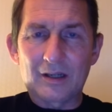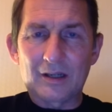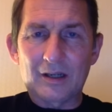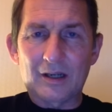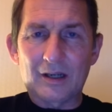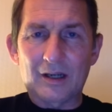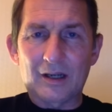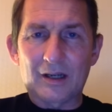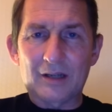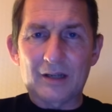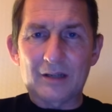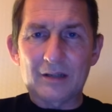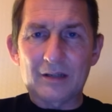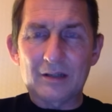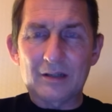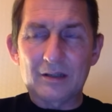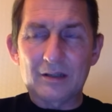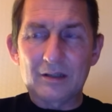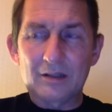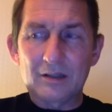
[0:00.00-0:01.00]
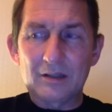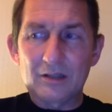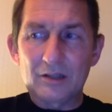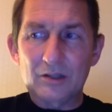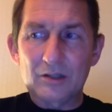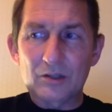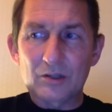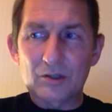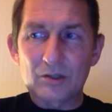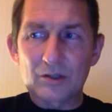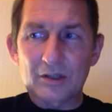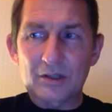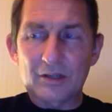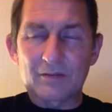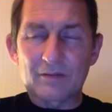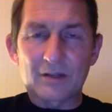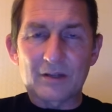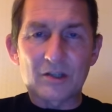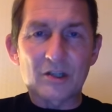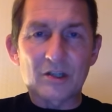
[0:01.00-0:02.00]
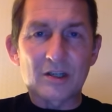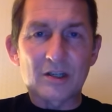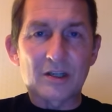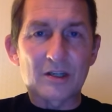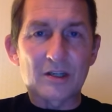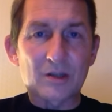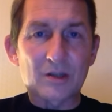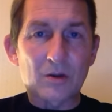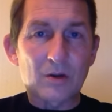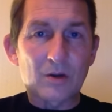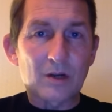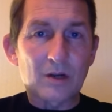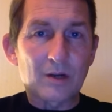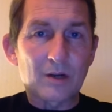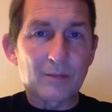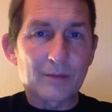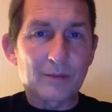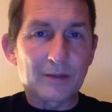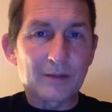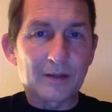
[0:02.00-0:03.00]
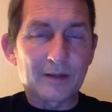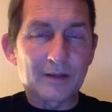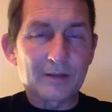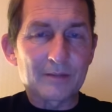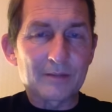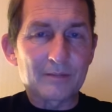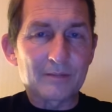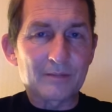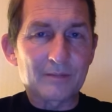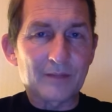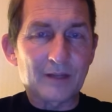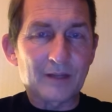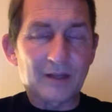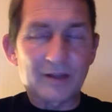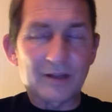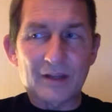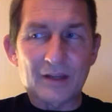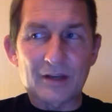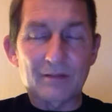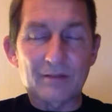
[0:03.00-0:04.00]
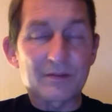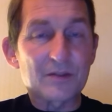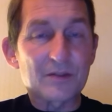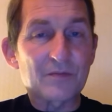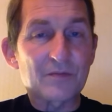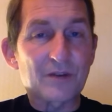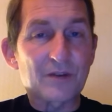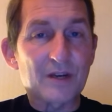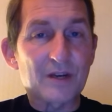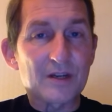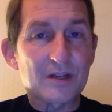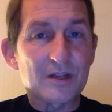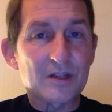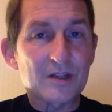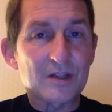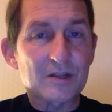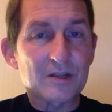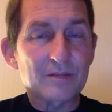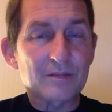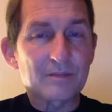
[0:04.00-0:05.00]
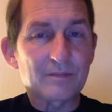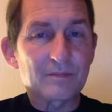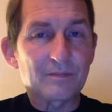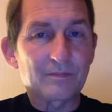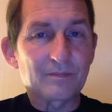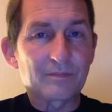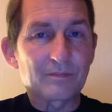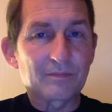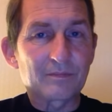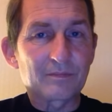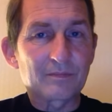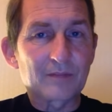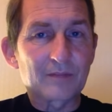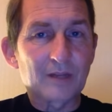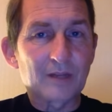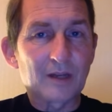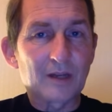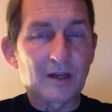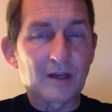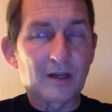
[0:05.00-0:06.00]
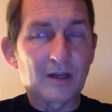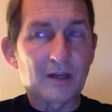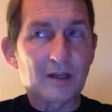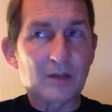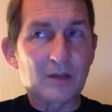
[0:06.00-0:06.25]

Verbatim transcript: And he enjoyed eventually his own company and that of his friends. And he had